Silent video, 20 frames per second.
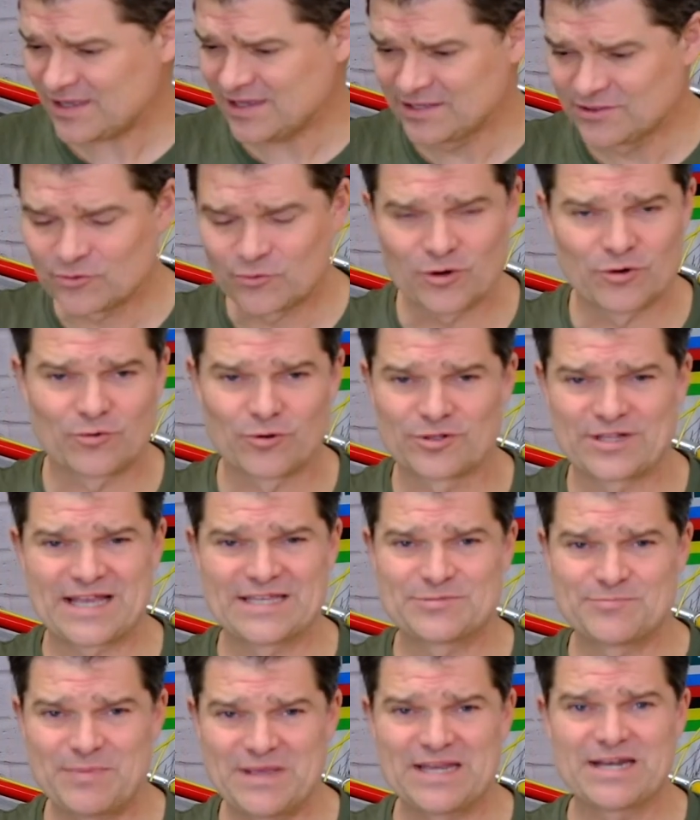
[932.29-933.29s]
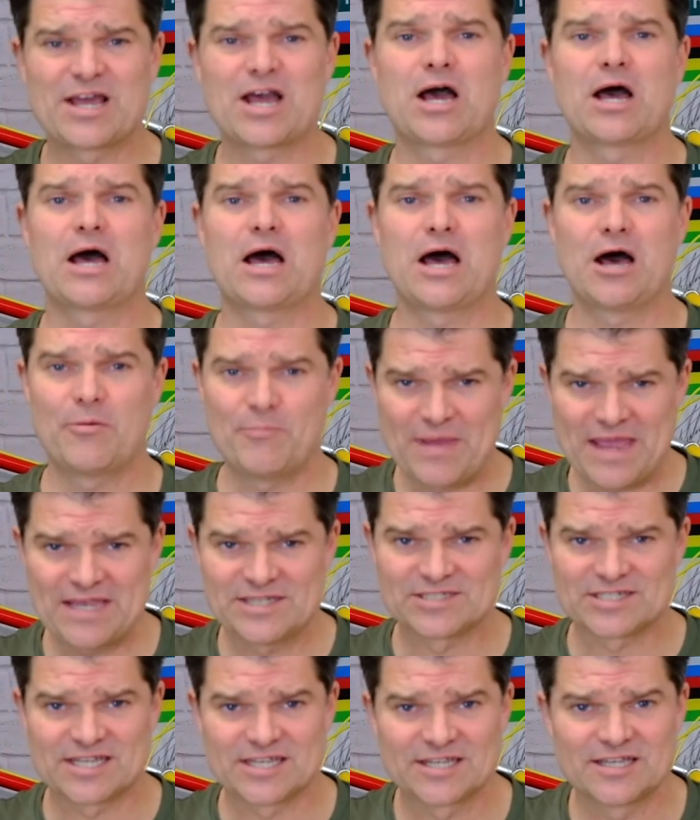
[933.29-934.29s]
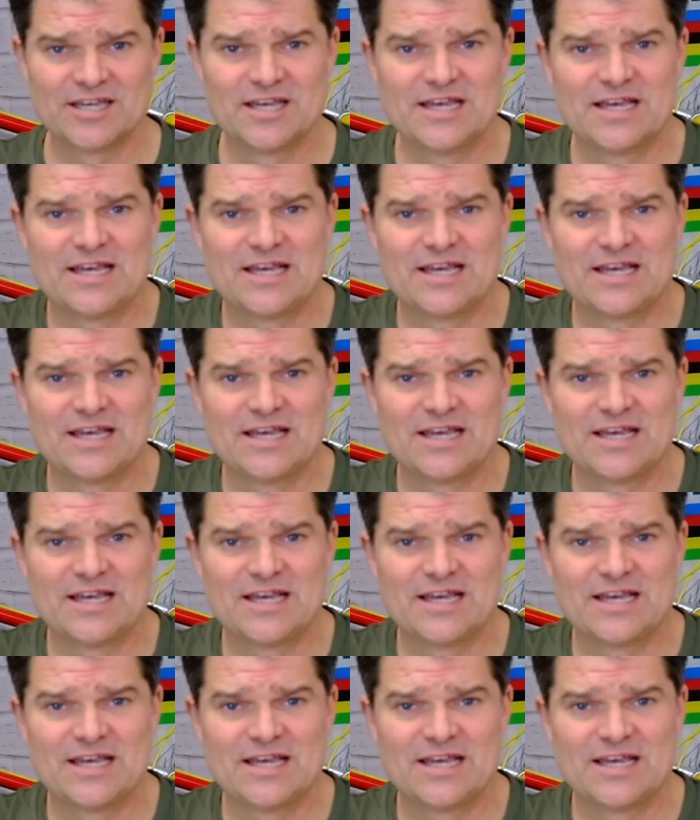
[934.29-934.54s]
in the real world has been amazing,